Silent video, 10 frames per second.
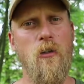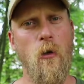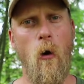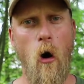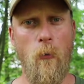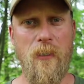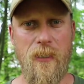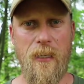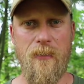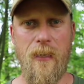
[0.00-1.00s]
So always
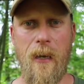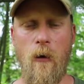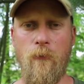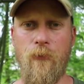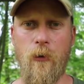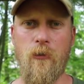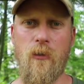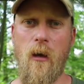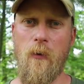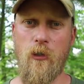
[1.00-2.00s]
test that out
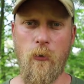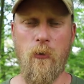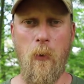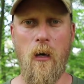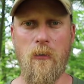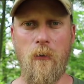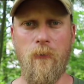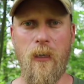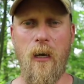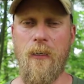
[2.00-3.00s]
first. Make sure it's
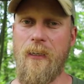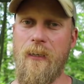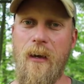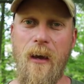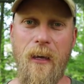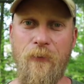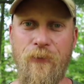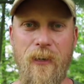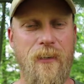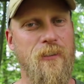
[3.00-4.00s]
positively ID'd. And
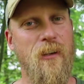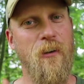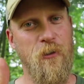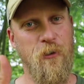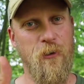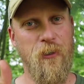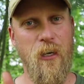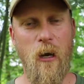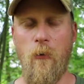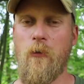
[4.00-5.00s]
if it is, you're good to
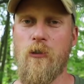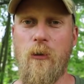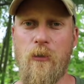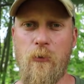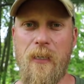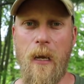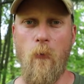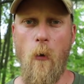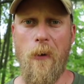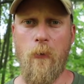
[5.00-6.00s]
go. So this was Dan
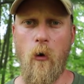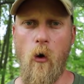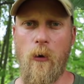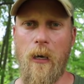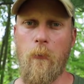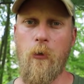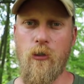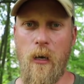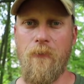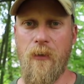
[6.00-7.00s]
Wowak with Coalcracker
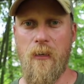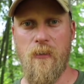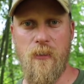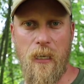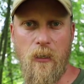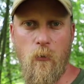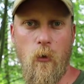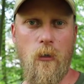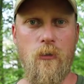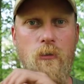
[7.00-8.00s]
Bushcraft. Stay in the
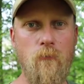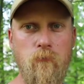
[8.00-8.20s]
woods.